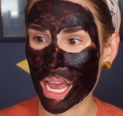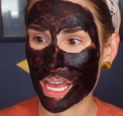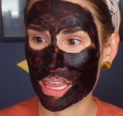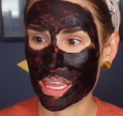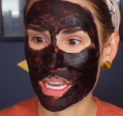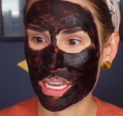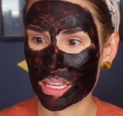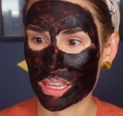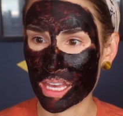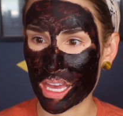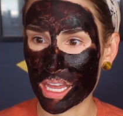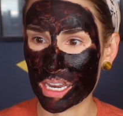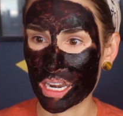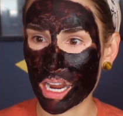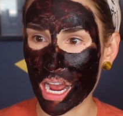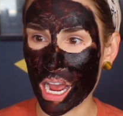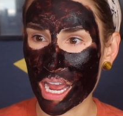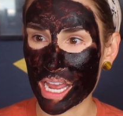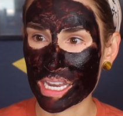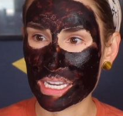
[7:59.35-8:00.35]
I think that
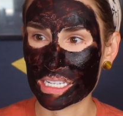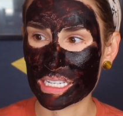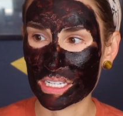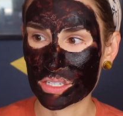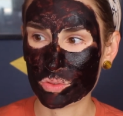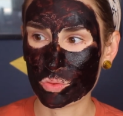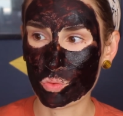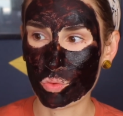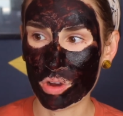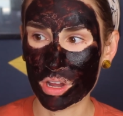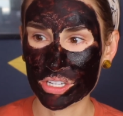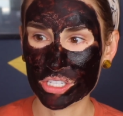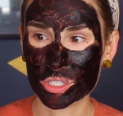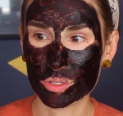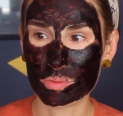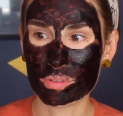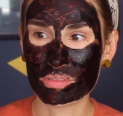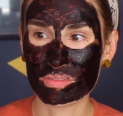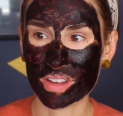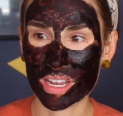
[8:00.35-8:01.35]
I didn't want
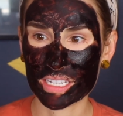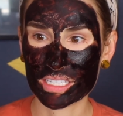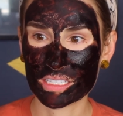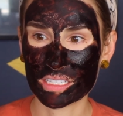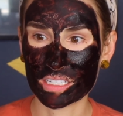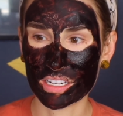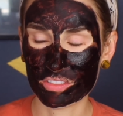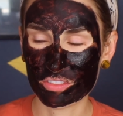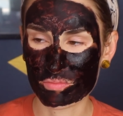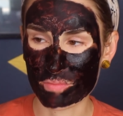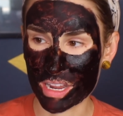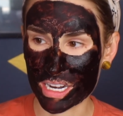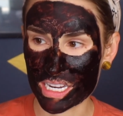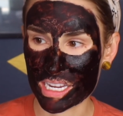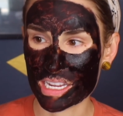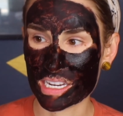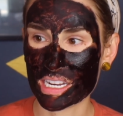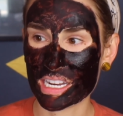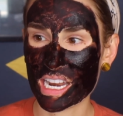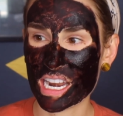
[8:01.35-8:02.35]
to invest enough
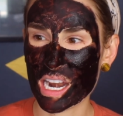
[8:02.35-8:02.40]
money in it,